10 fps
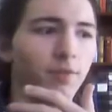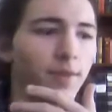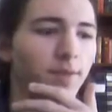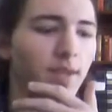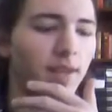
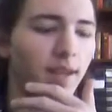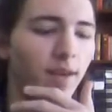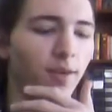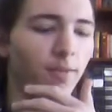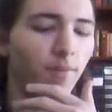We've seen
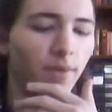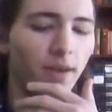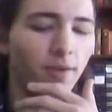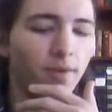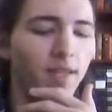how
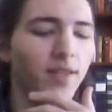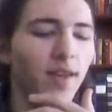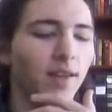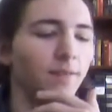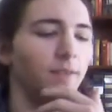he's
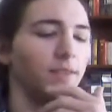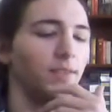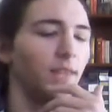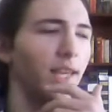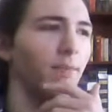kind of
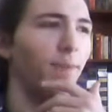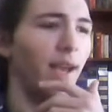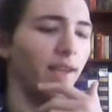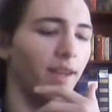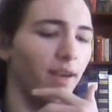this laid
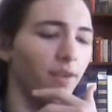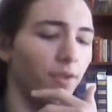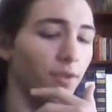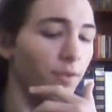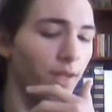back
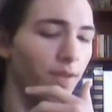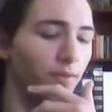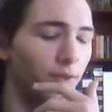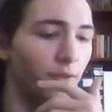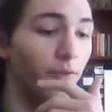character who
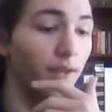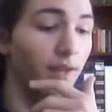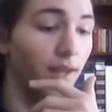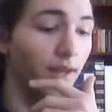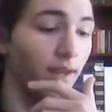
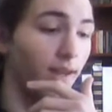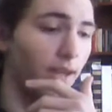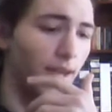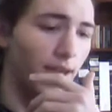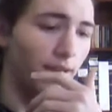can
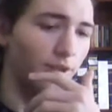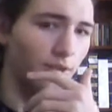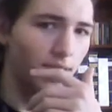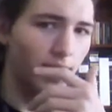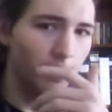
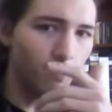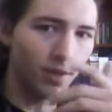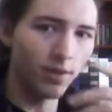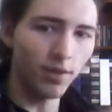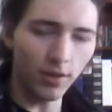actually
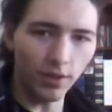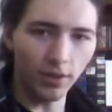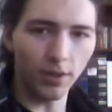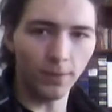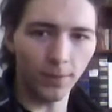
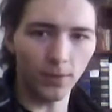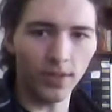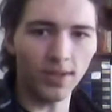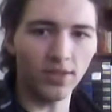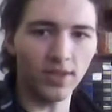go for
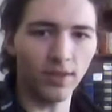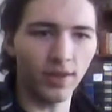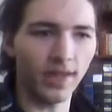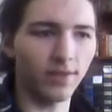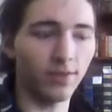the
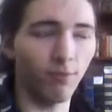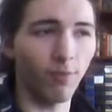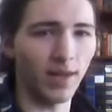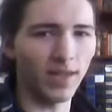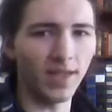serious
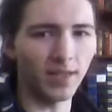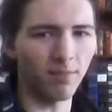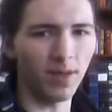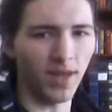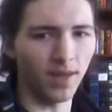when needs
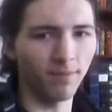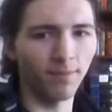be.